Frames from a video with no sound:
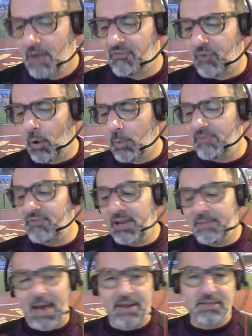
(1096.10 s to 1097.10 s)
Former
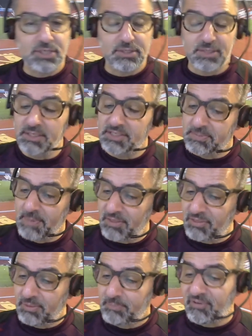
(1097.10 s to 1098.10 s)
Villa manager Dean Smith